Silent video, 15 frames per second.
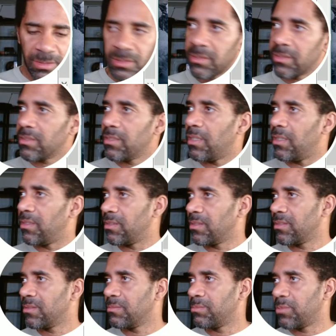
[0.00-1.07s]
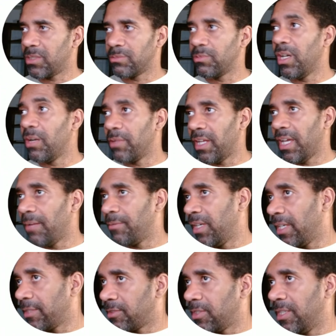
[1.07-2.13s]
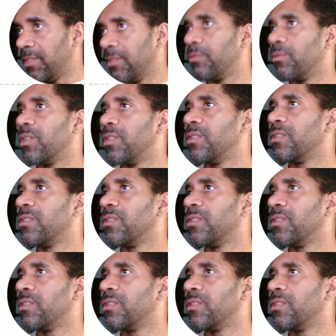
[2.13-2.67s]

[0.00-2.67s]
star because we already have an X there anyway.